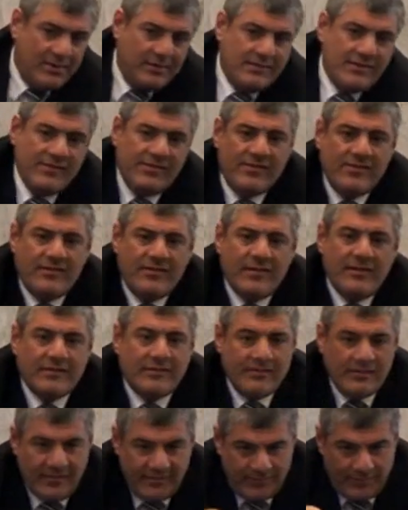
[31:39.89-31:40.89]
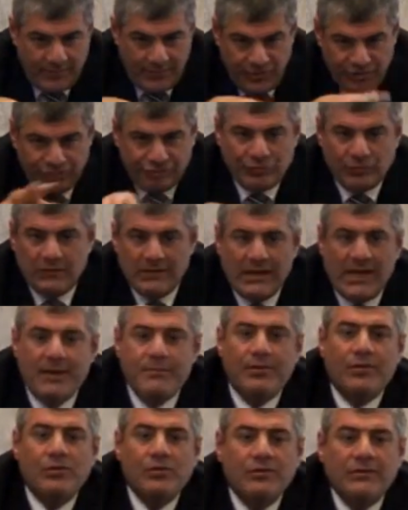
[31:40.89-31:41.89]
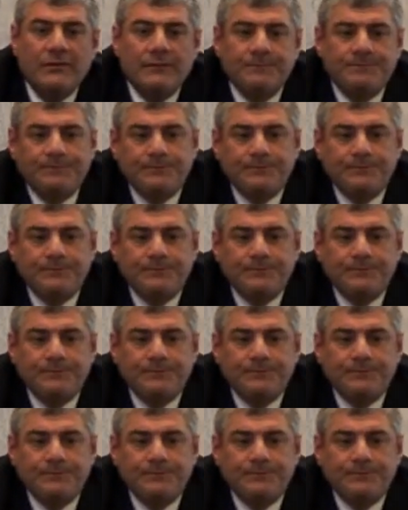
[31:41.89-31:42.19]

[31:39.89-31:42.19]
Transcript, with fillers: This is it. It's a mutual neighborhood.